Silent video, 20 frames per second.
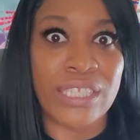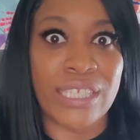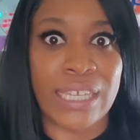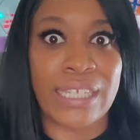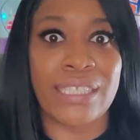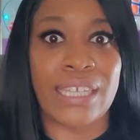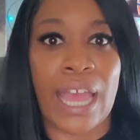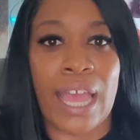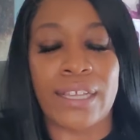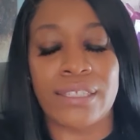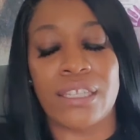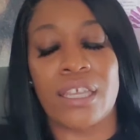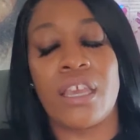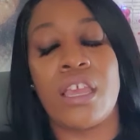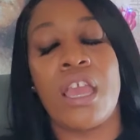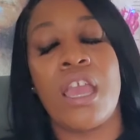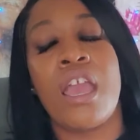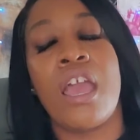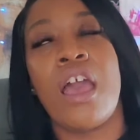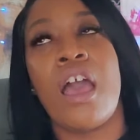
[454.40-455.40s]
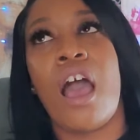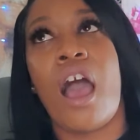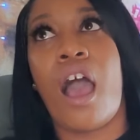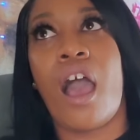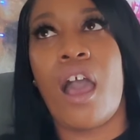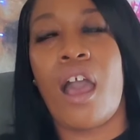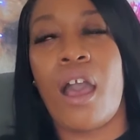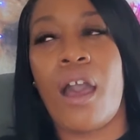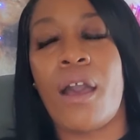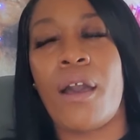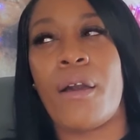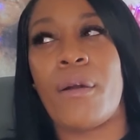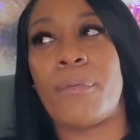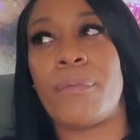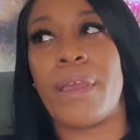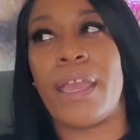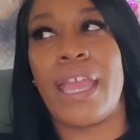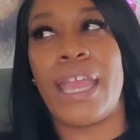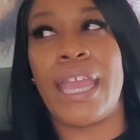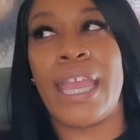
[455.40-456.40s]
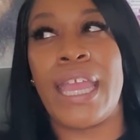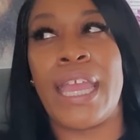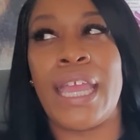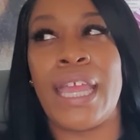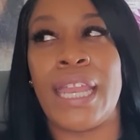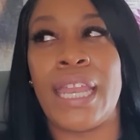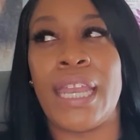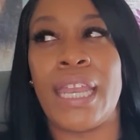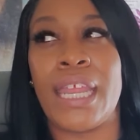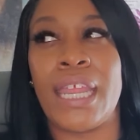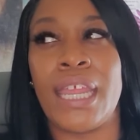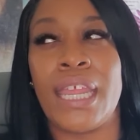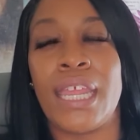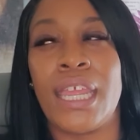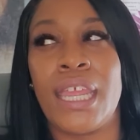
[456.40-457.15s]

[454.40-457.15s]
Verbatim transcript: TikToks. Um and